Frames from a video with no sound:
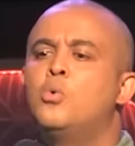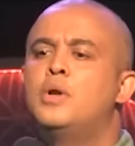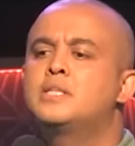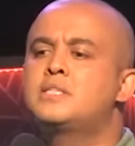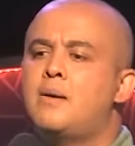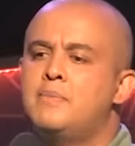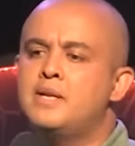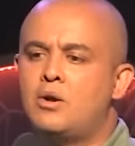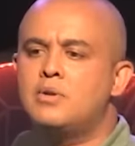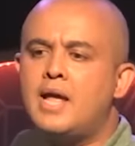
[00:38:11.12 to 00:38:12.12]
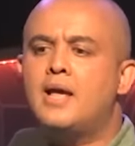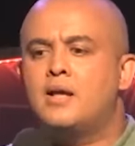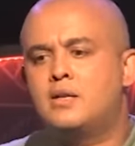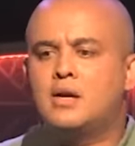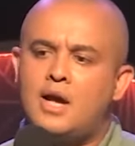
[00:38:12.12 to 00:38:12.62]
when it's coming down,
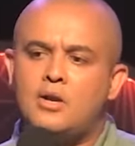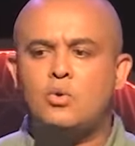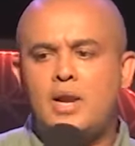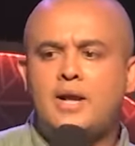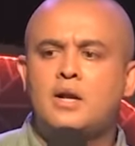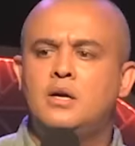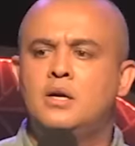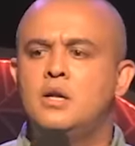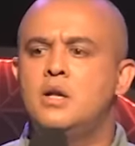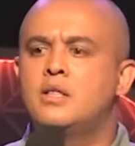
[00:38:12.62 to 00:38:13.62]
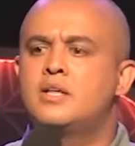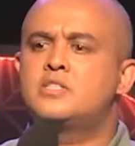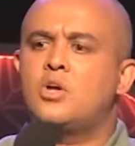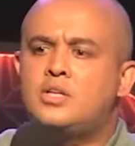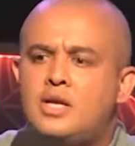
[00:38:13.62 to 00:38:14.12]
nee, ding leka, They
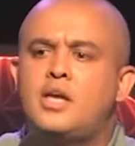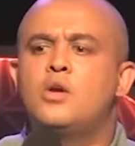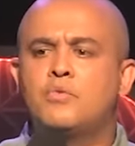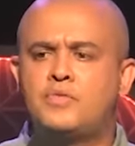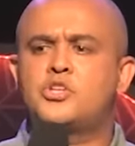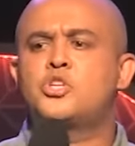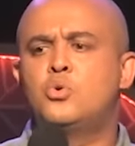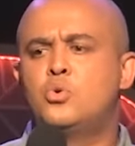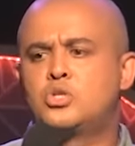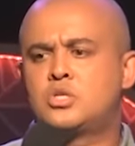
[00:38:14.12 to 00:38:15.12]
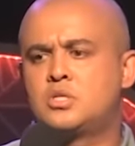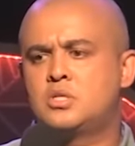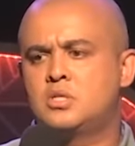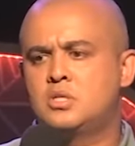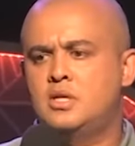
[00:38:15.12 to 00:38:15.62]
start kicking off their
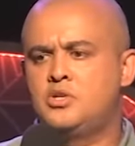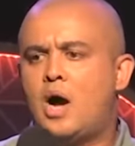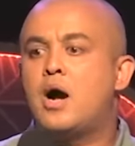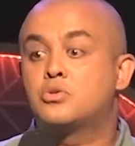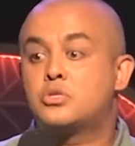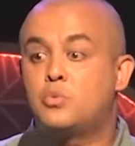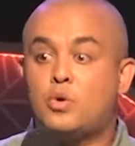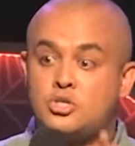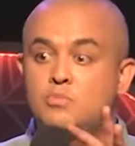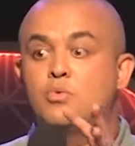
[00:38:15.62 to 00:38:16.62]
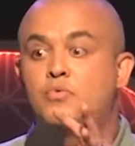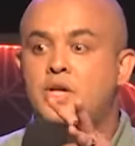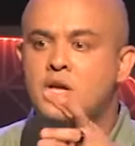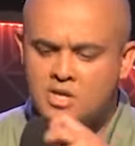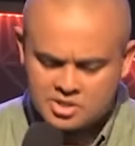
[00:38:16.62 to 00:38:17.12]
shoes in your house, watch a
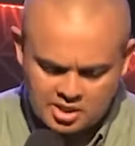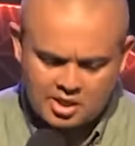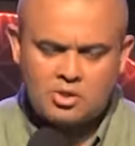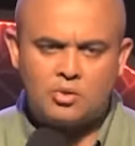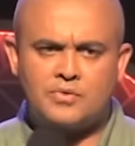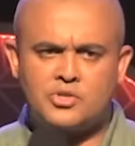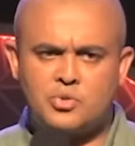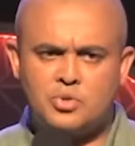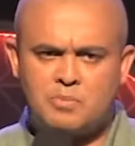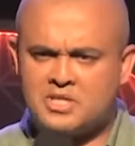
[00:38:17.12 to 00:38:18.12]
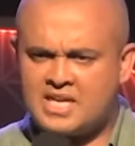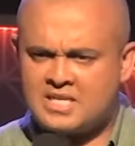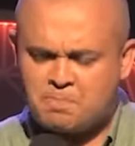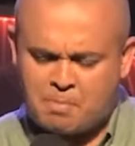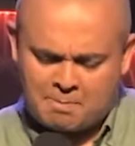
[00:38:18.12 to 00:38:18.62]
movie. She kicked off her shoes, but she
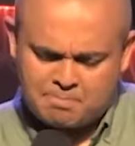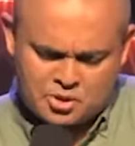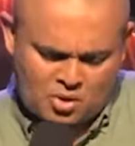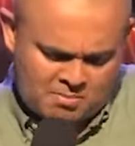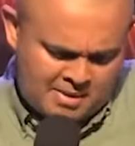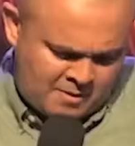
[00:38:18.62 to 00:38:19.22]
has pumps on, man.